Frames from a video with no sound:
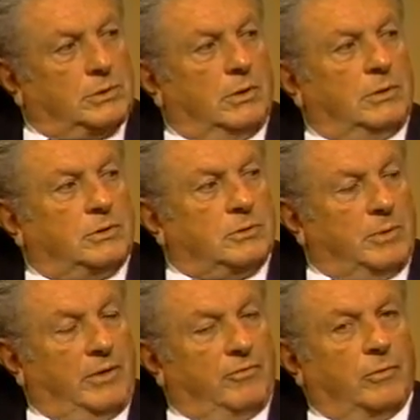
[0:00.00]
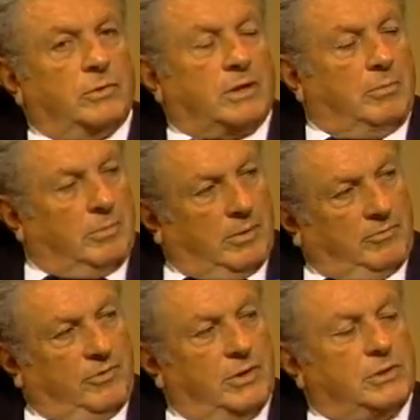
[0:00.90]
So this is my first,
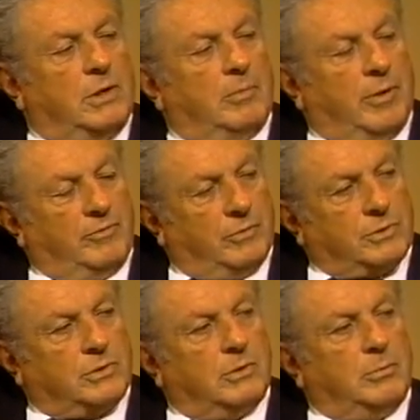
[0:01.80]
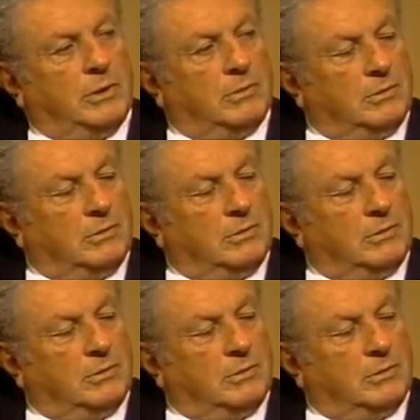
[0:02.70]
I'm finishing up my first term here.